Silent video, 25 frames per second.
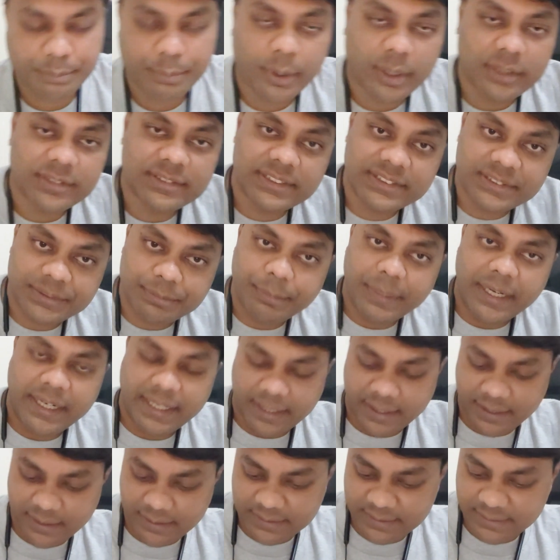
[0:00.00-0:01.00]
process
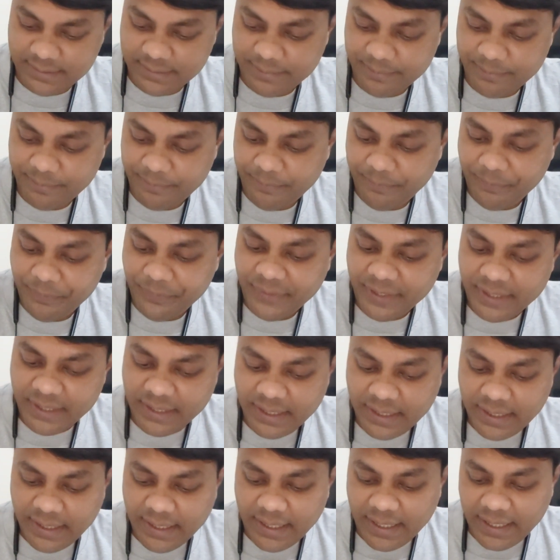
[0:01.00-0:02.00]
matrix.
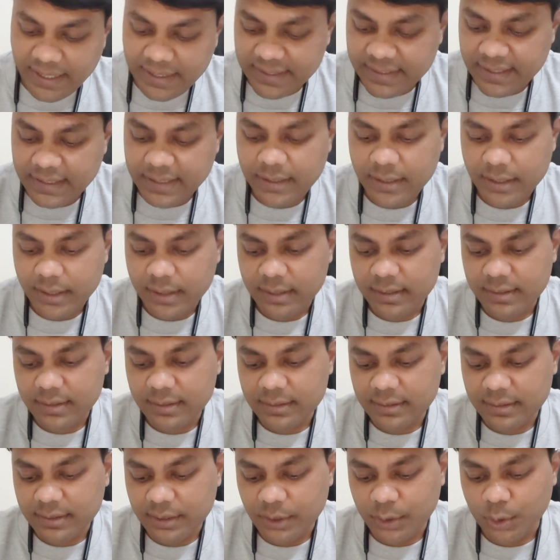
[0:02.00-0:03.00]
And then
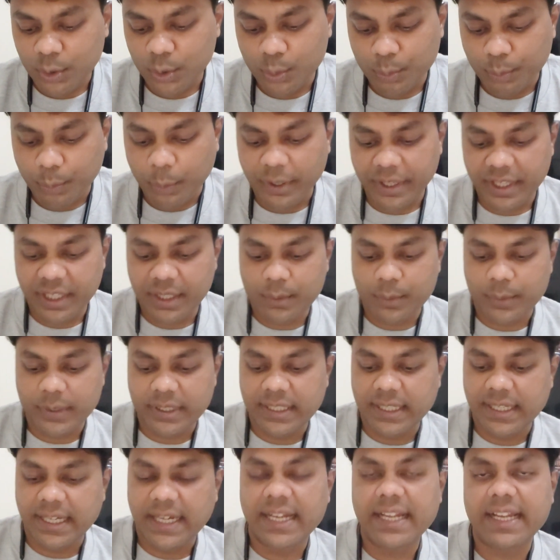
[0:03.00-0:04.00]

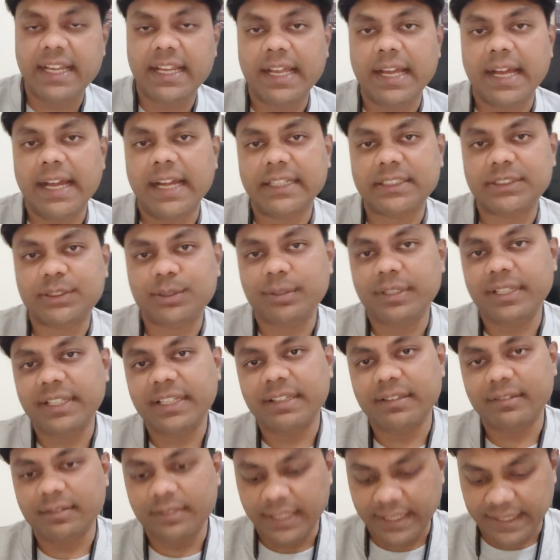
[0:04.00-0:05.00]
2.1, I actually
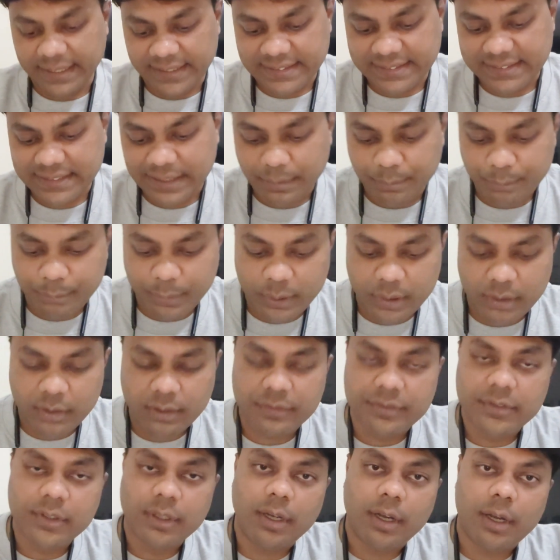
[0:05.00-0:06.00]
give the example
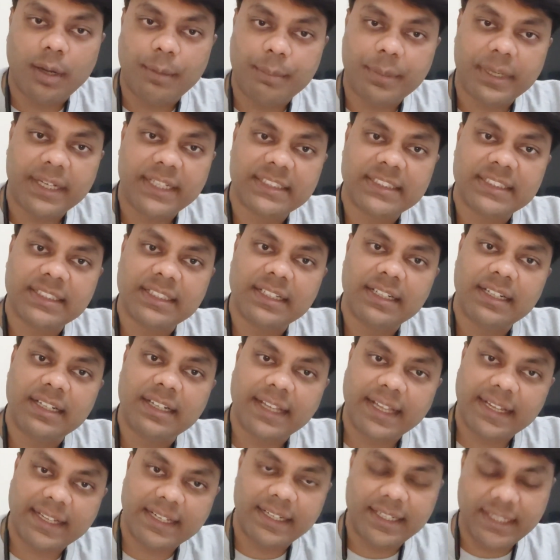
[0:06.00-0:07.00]
of the operational
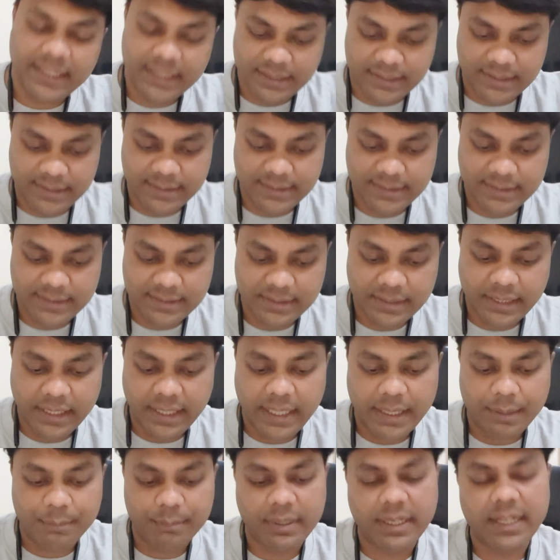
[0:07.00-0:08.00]
technique
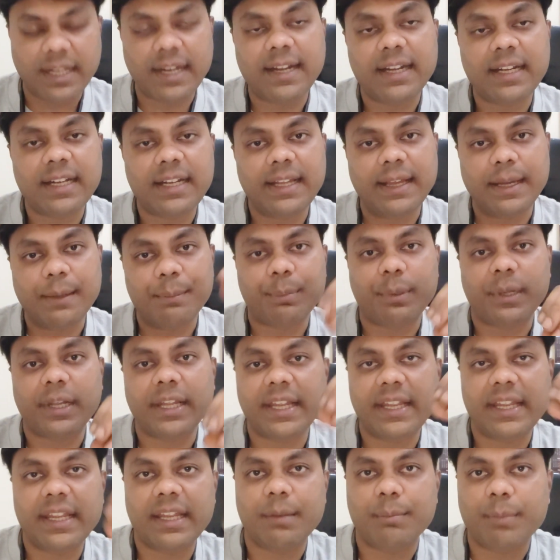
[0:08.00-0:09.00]
that I am currently
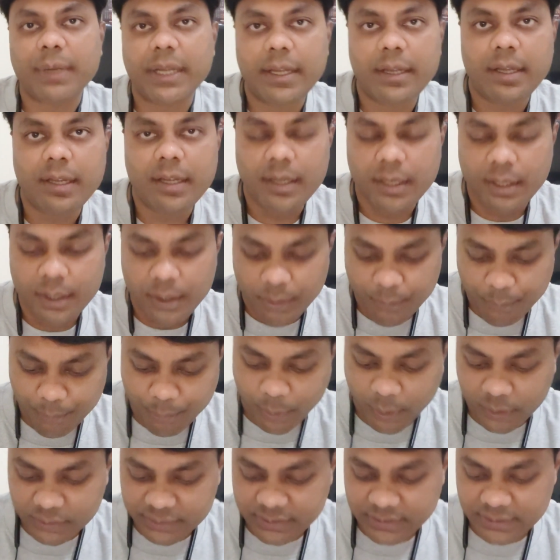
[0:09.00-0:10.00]
applying in my
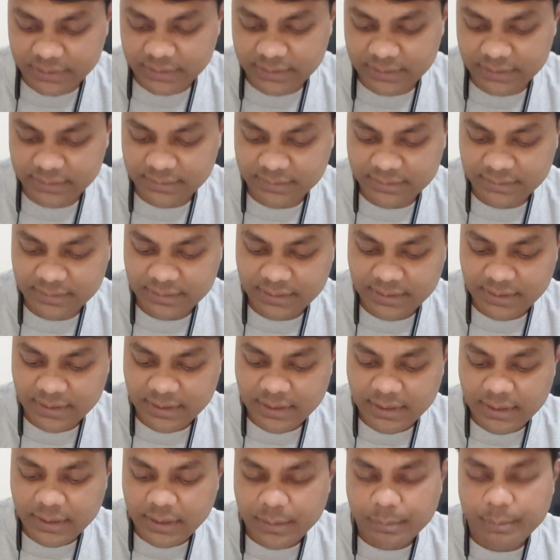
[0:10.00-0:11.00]
process.
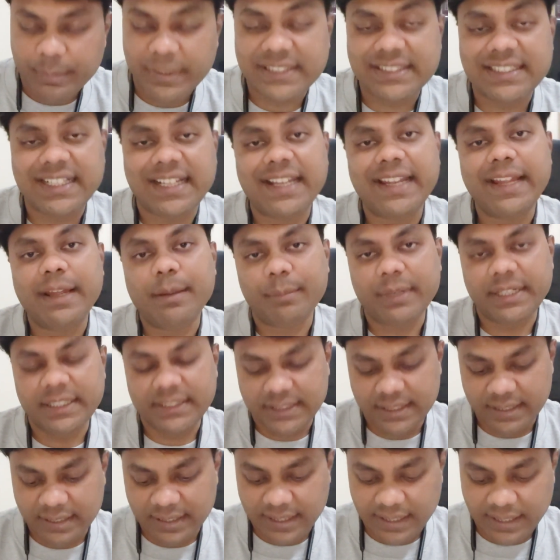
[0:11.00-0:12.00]
Basically, I
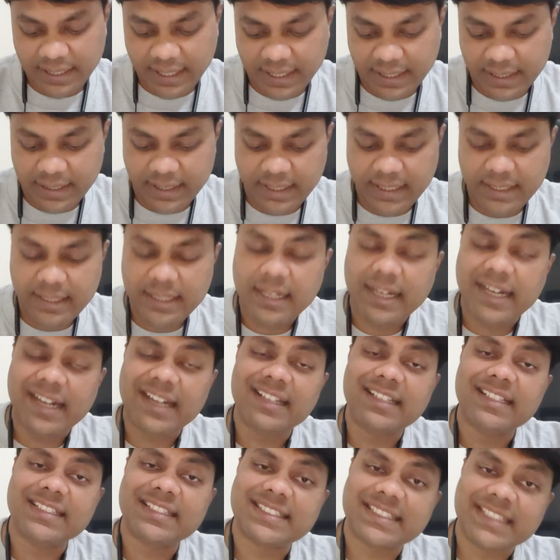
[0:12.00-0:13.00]
mentioned the technique
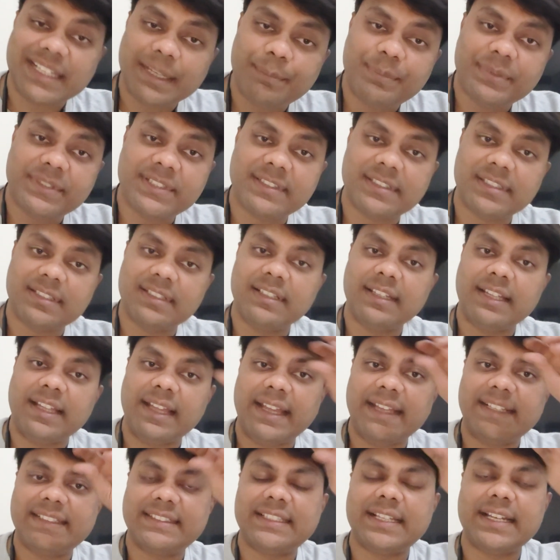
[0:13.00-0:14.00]
and the steps,
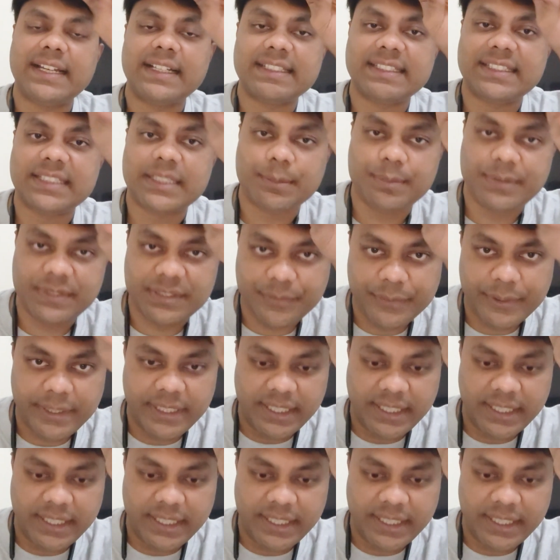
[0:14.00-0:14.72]
exact steps